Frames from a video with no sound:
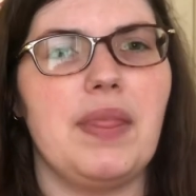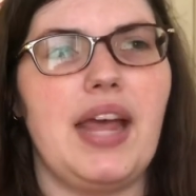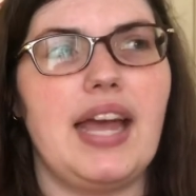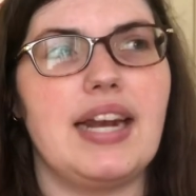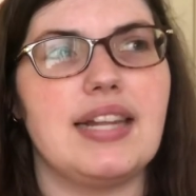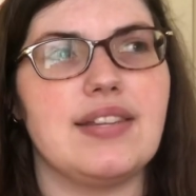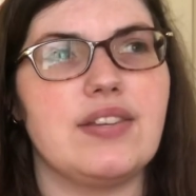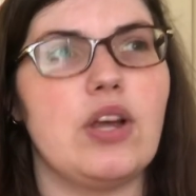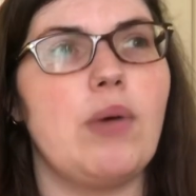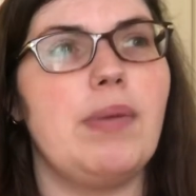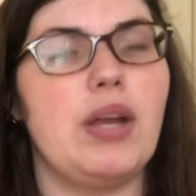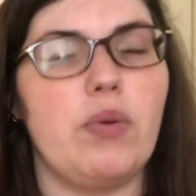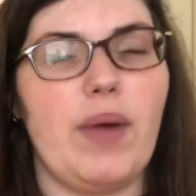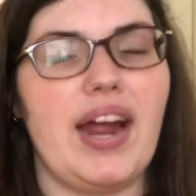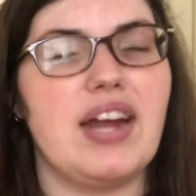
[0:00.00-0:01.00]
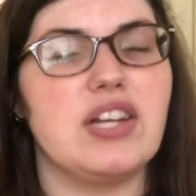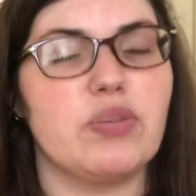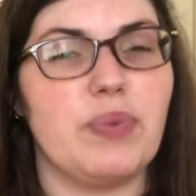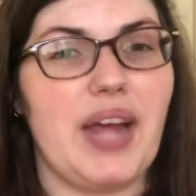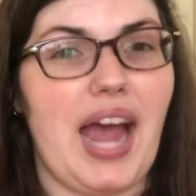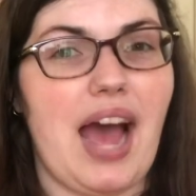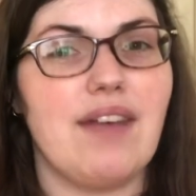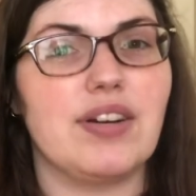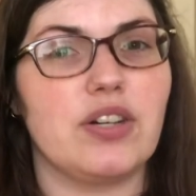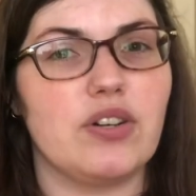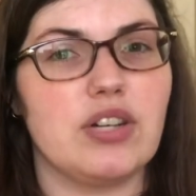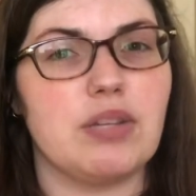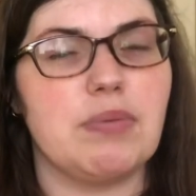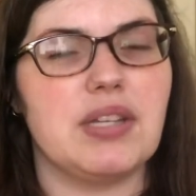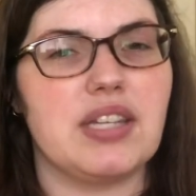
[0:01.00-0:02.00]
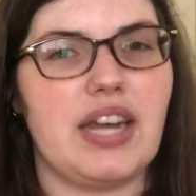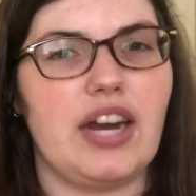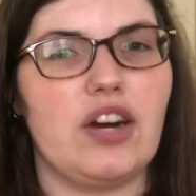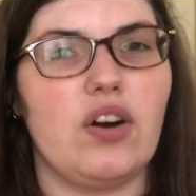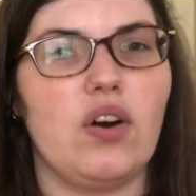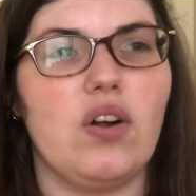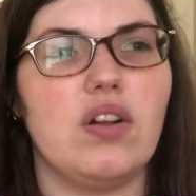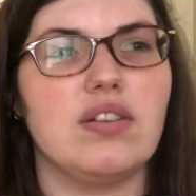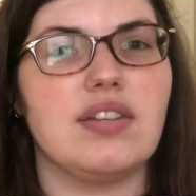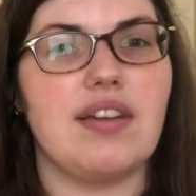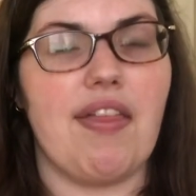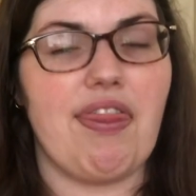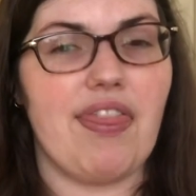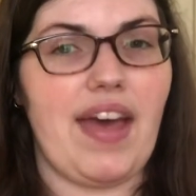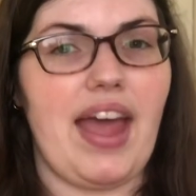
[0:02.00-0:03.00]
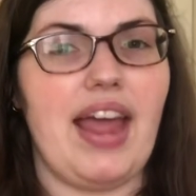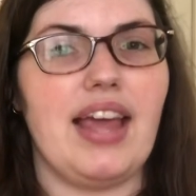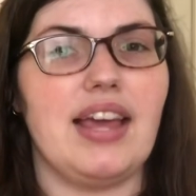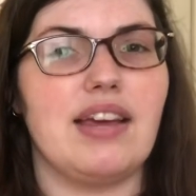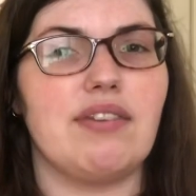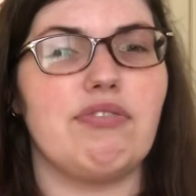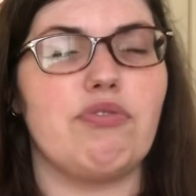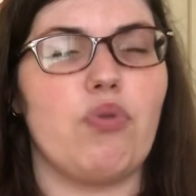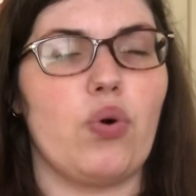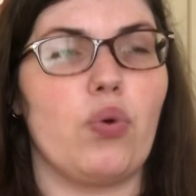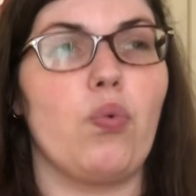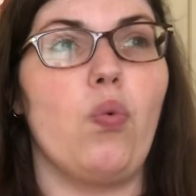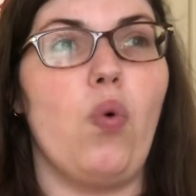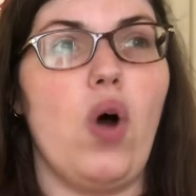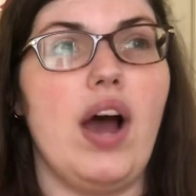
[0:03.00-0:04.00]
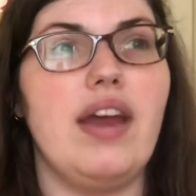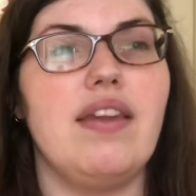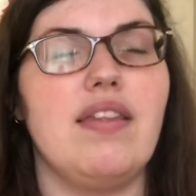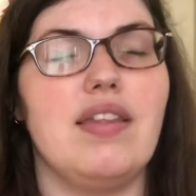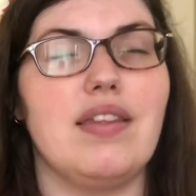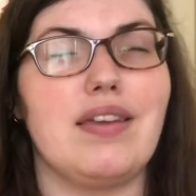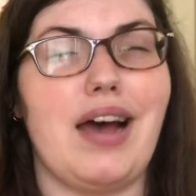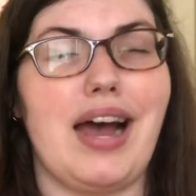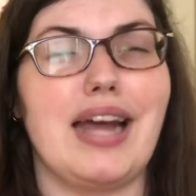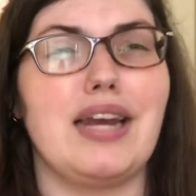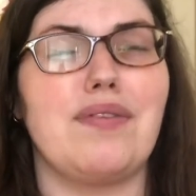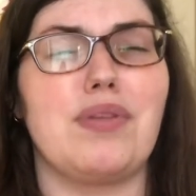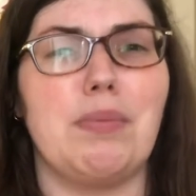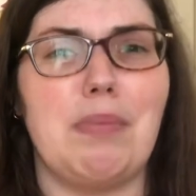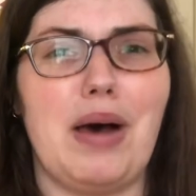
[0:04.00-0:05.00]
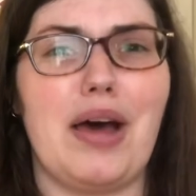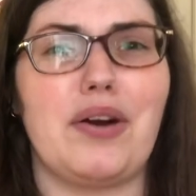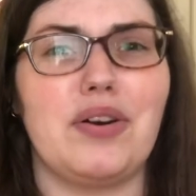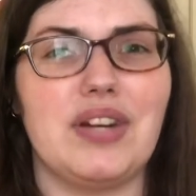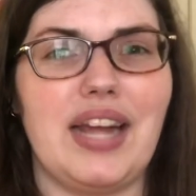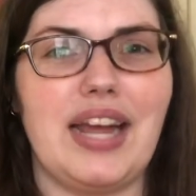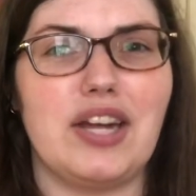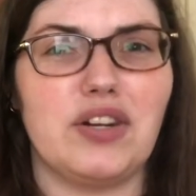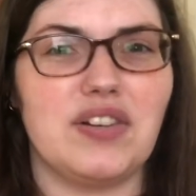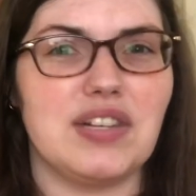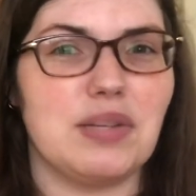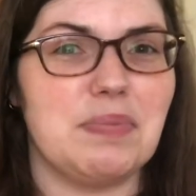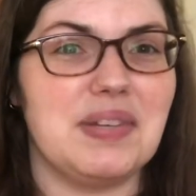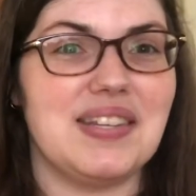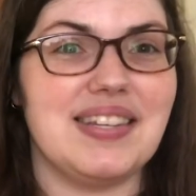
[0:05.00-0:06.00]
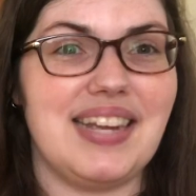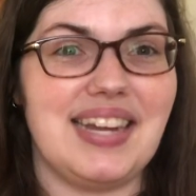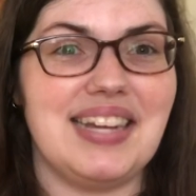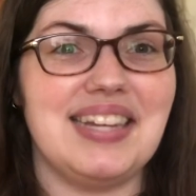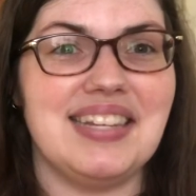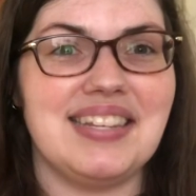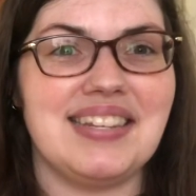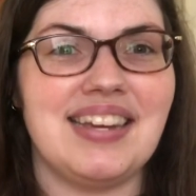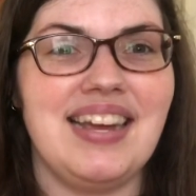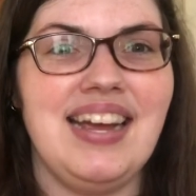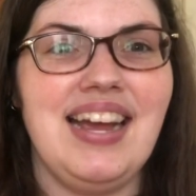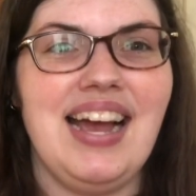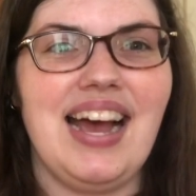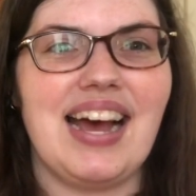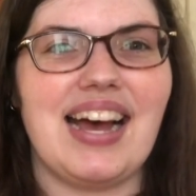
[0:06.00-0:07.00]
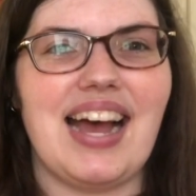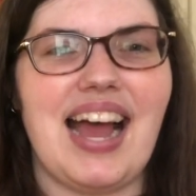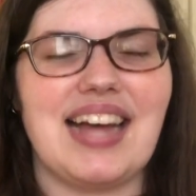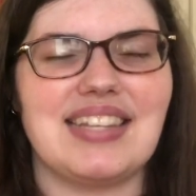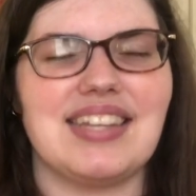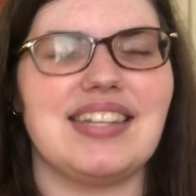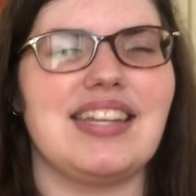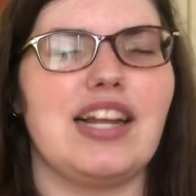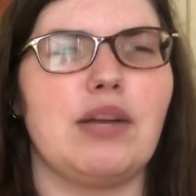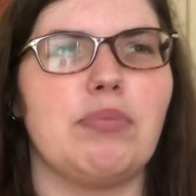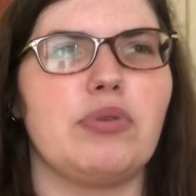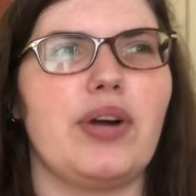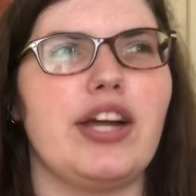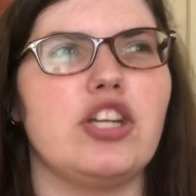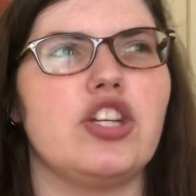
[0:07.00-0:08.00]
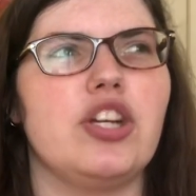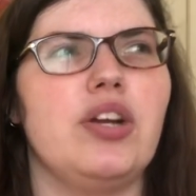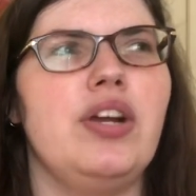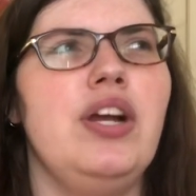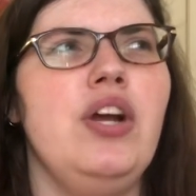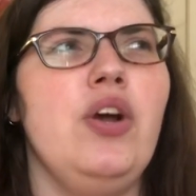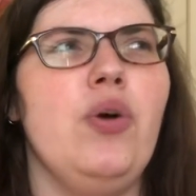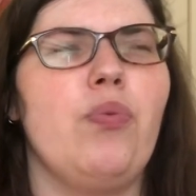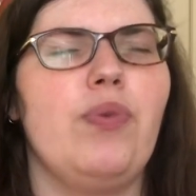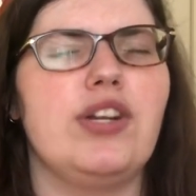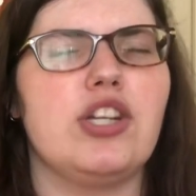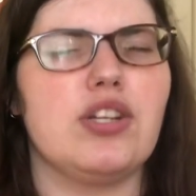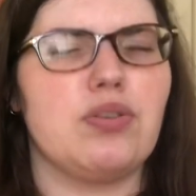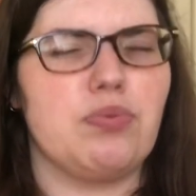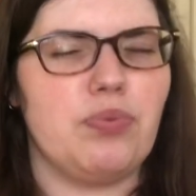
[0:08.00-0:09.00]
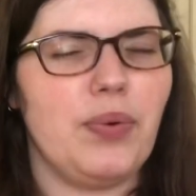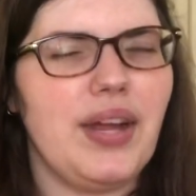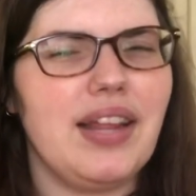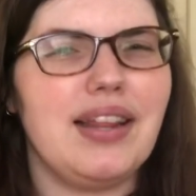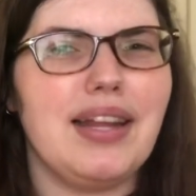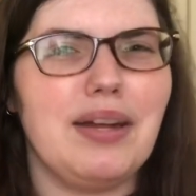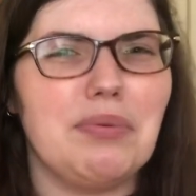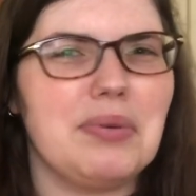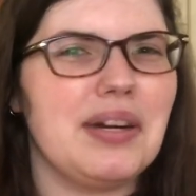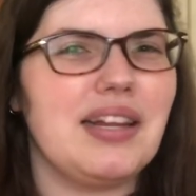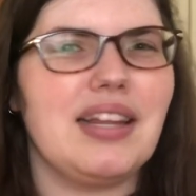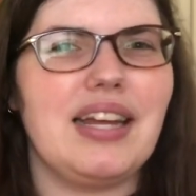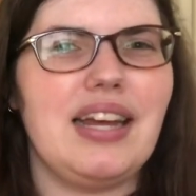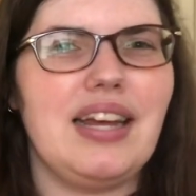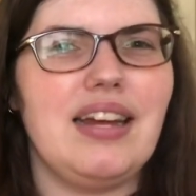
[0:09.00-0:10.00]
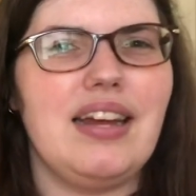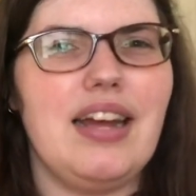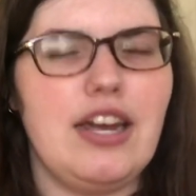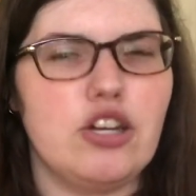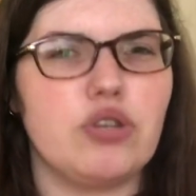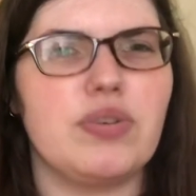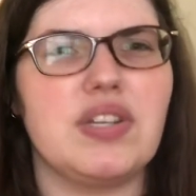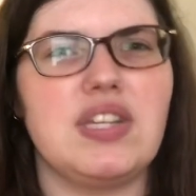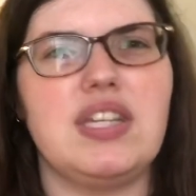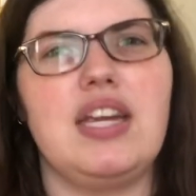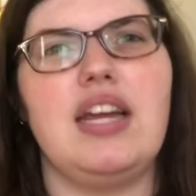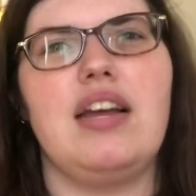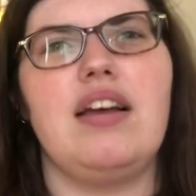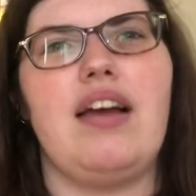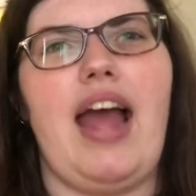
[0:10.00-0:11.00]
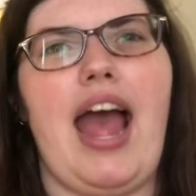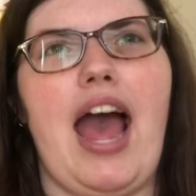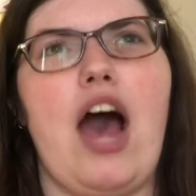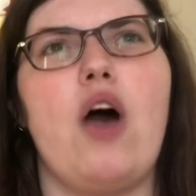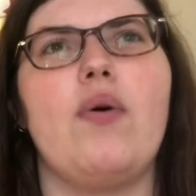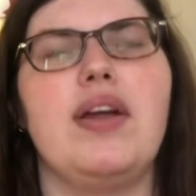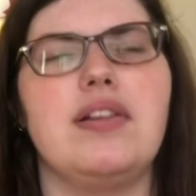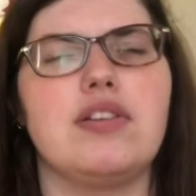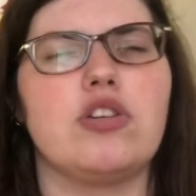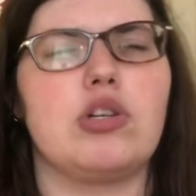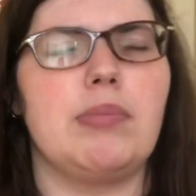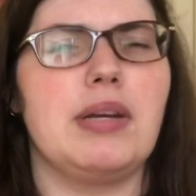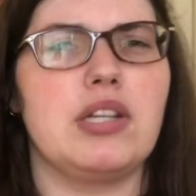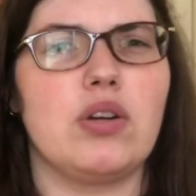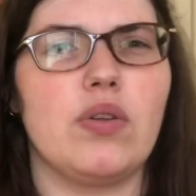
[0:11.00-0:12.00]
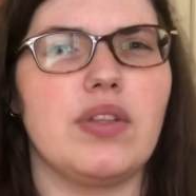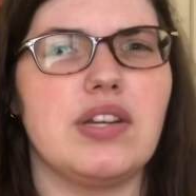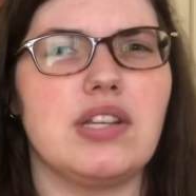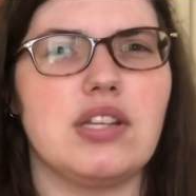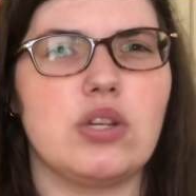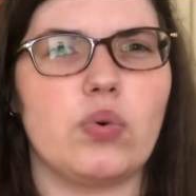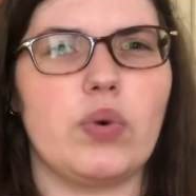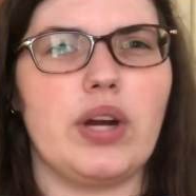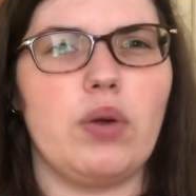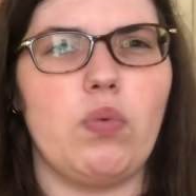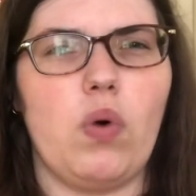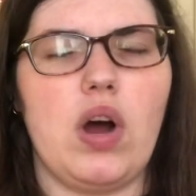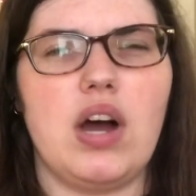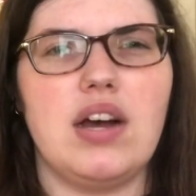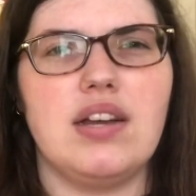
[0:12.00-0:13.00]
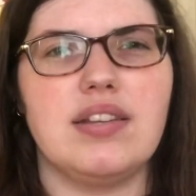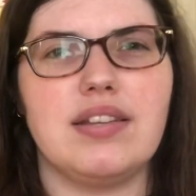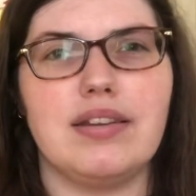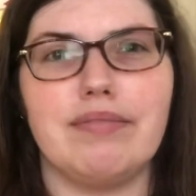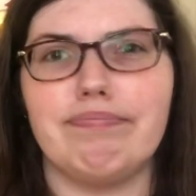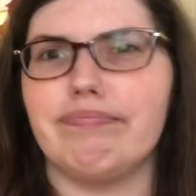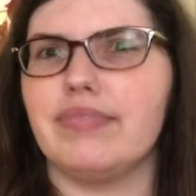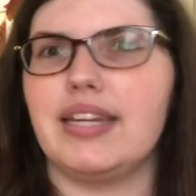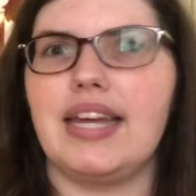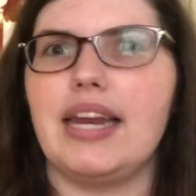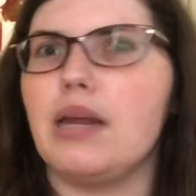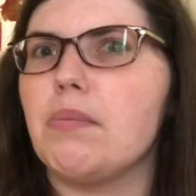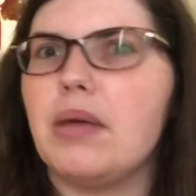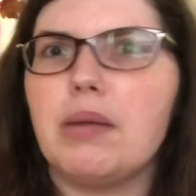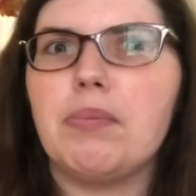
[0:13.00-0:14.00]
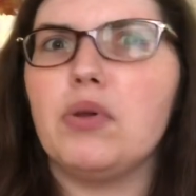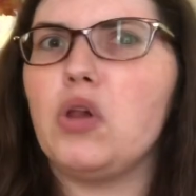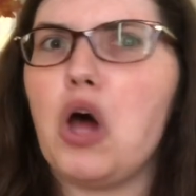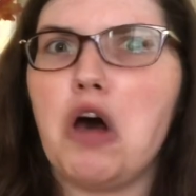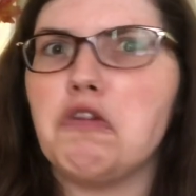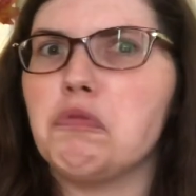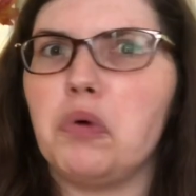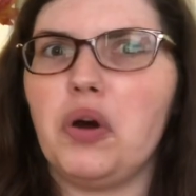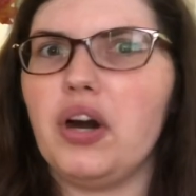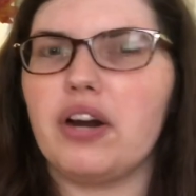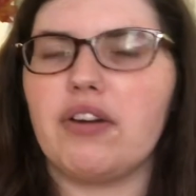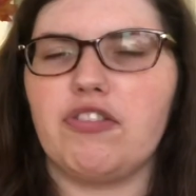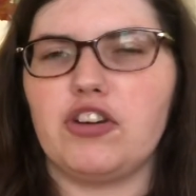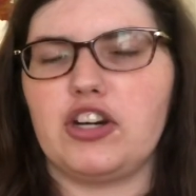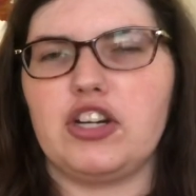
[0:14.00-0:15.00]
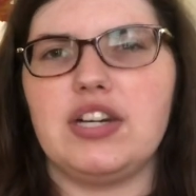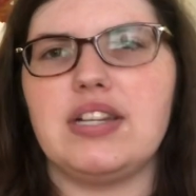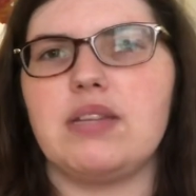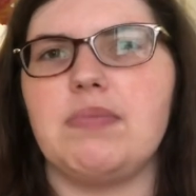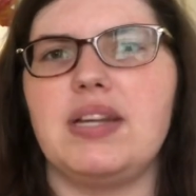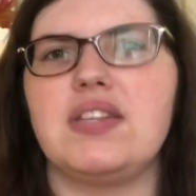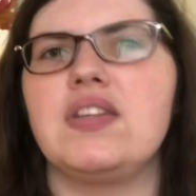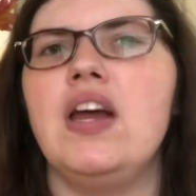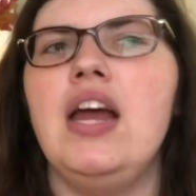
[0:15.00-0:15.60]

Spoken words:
And in so many ways, we have A Christmas Carol to thank for what kind of the modern day Christmas is as a celebration, which is really, really interesting how instrumental this story was in getting people off work for Christmas.